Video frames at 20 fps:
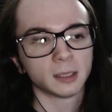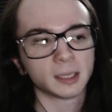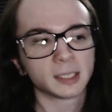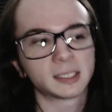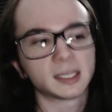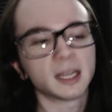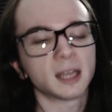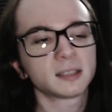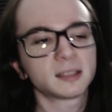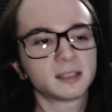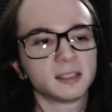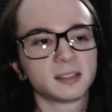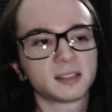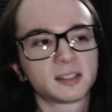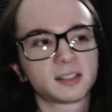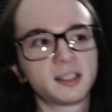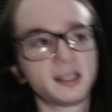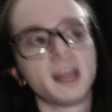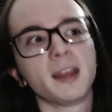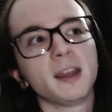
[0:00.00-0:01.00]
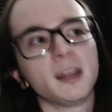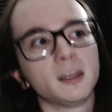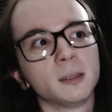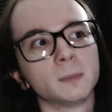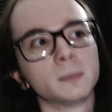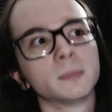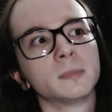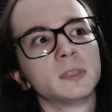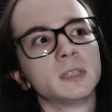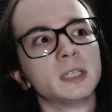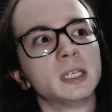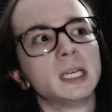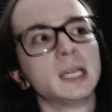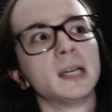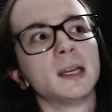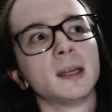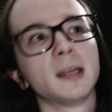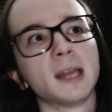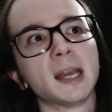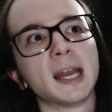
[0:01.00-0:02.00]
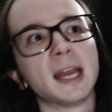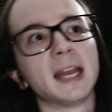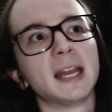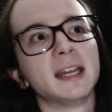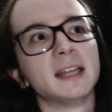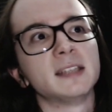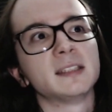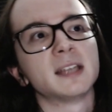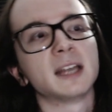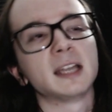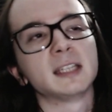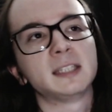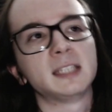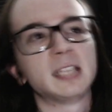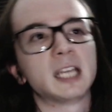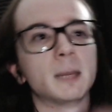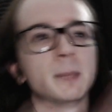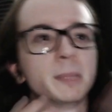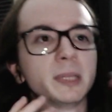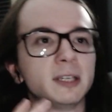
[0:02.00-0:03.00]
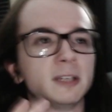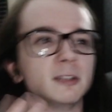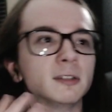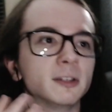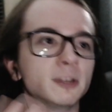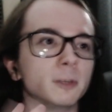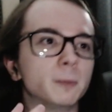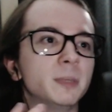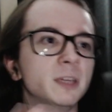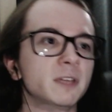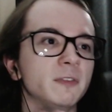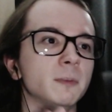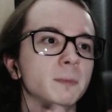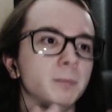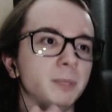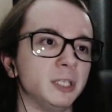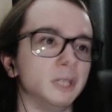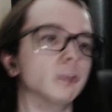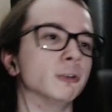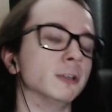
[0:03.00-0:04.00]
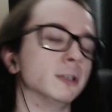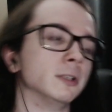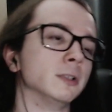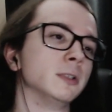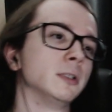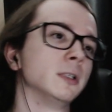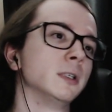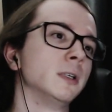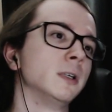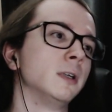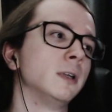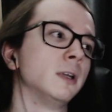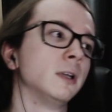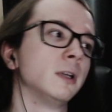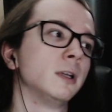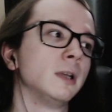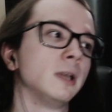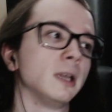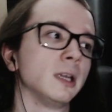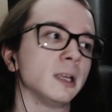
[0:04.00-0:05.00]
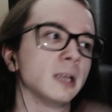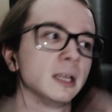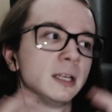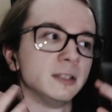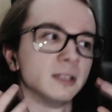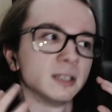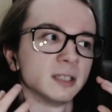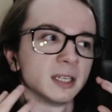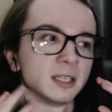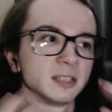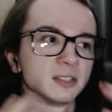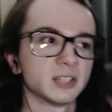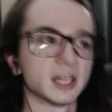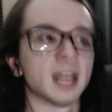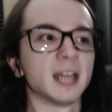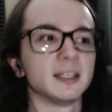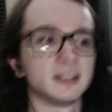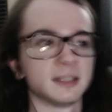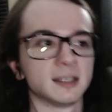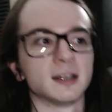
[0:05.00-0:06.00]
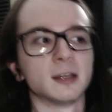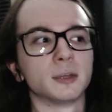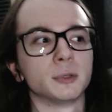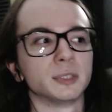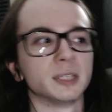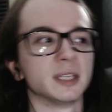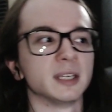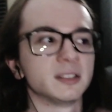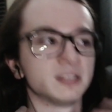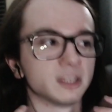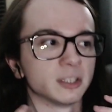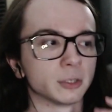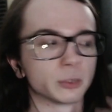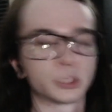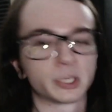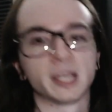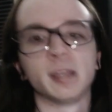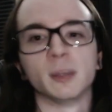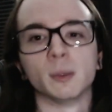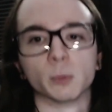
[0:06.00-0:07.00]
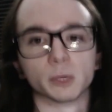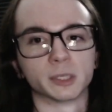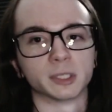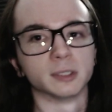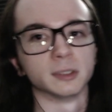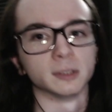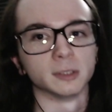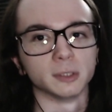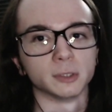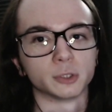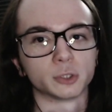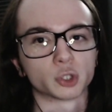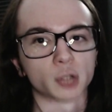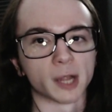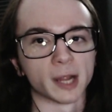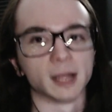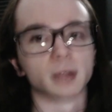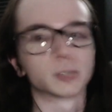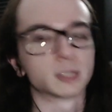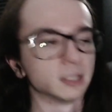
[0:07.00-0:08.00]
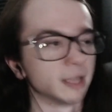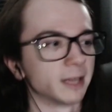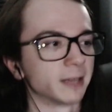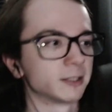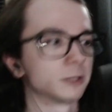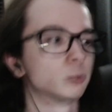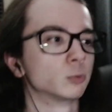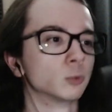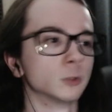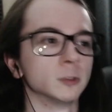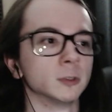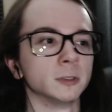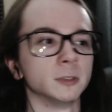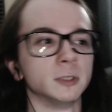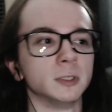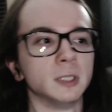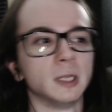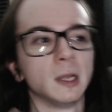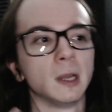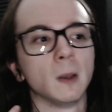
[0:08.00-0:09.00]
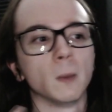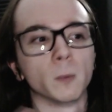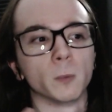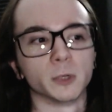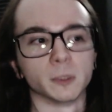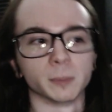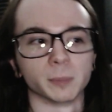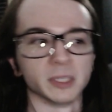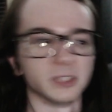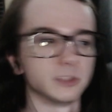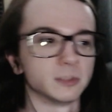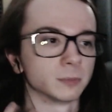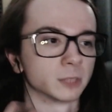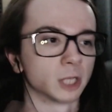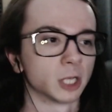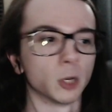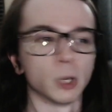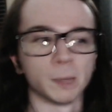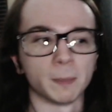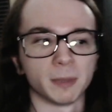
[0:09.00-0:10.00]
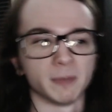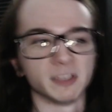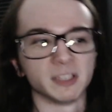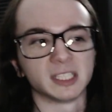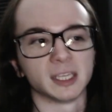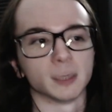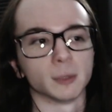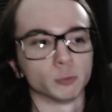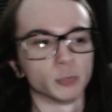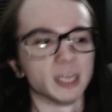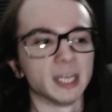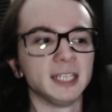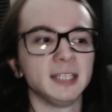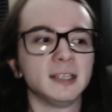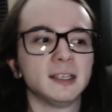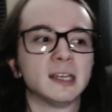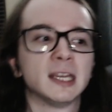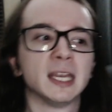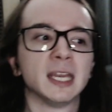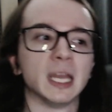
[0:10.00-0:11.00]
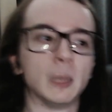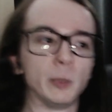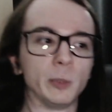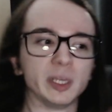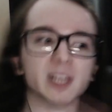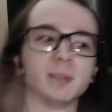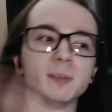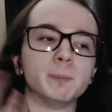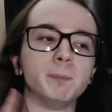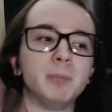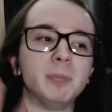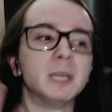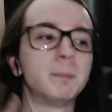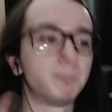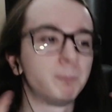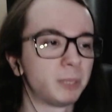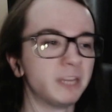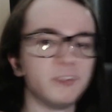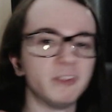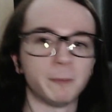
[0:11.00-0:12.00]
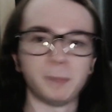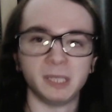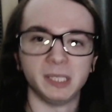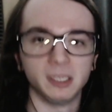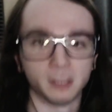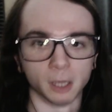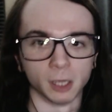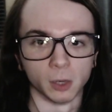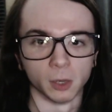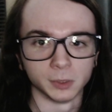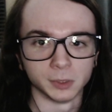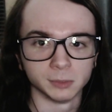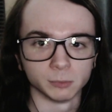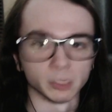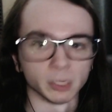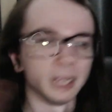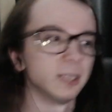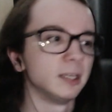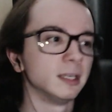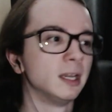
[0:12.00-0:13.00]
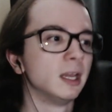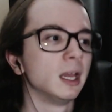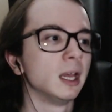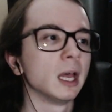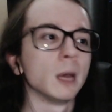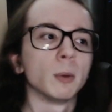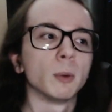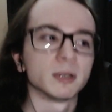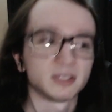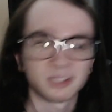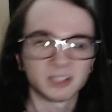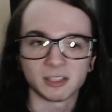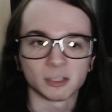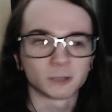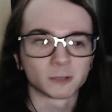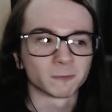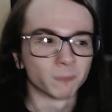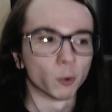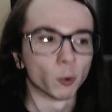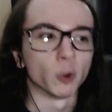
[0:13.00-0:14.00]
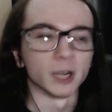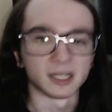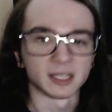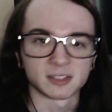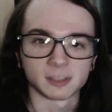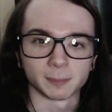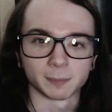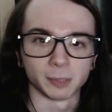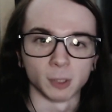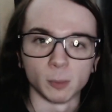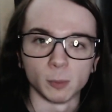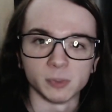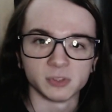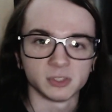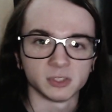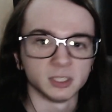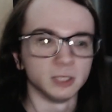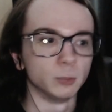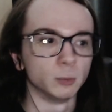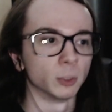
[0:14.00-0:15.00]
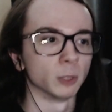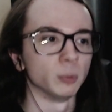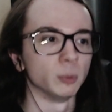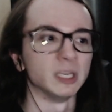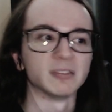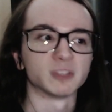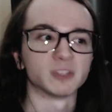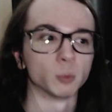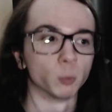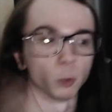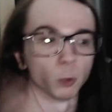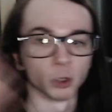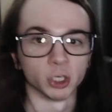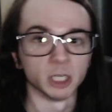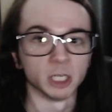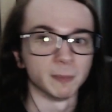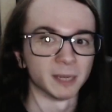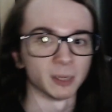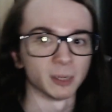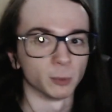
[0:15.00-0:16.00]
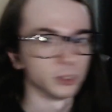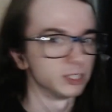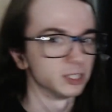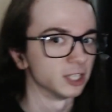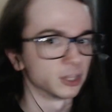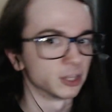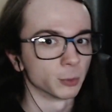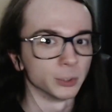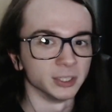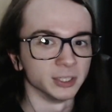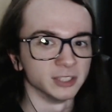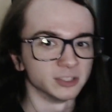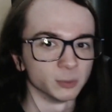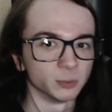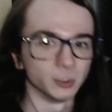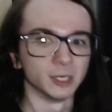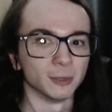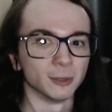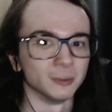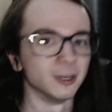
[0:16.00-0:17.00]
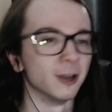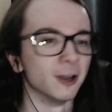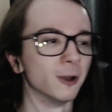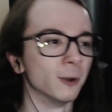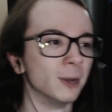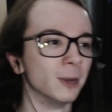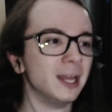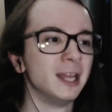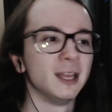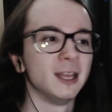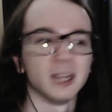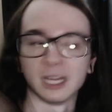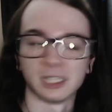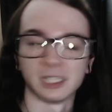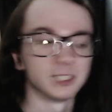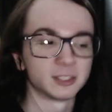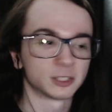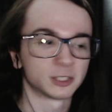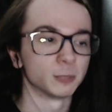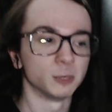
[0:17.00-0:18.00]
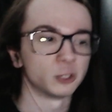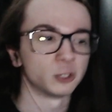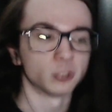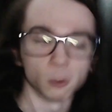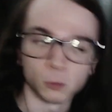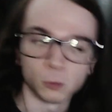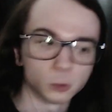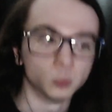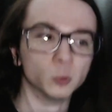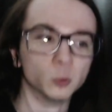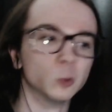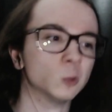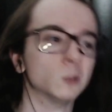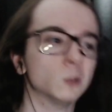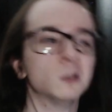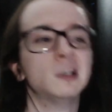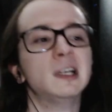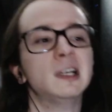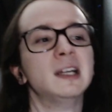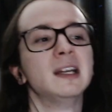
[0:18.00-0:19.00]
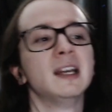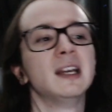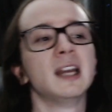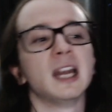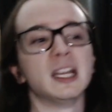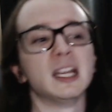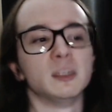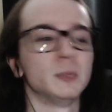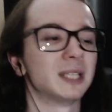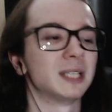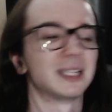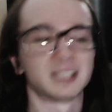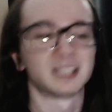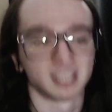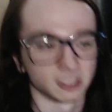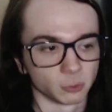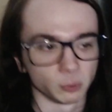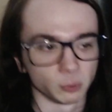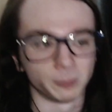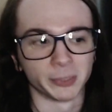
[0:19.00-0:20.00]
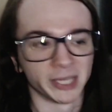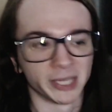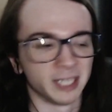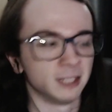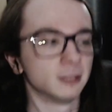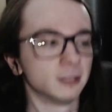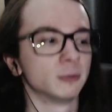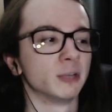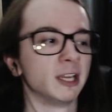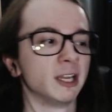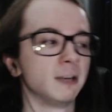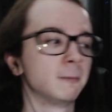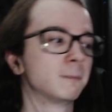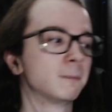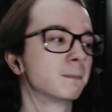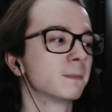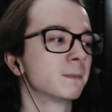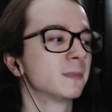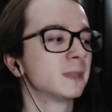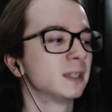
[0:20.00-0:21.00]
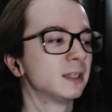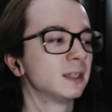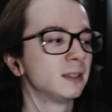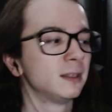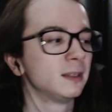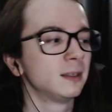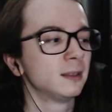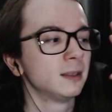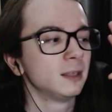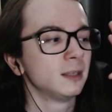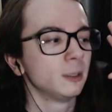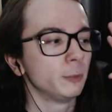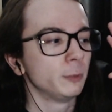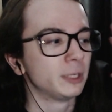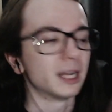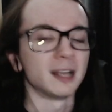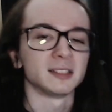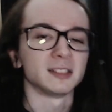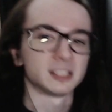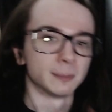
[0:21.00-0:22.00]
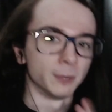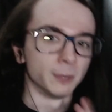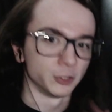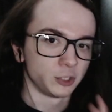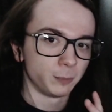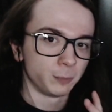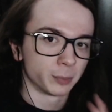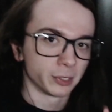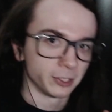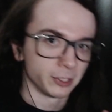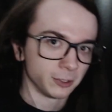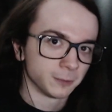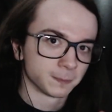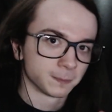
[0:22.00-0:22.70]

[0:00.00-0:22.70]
I got this game, and I think I played a little bit of Imperator, and then I sat down and I said, okay, we're gonna try out Galactic Ruler. We're gonna play some co-op of it, get ready, and we're gonna get a big PvP going, right? I want to see this 4X diplomacy where we have to worry about where the other one is and we don't know. I think it's going to be so cool. And then we got together and we played it, right? We got into multiplayer.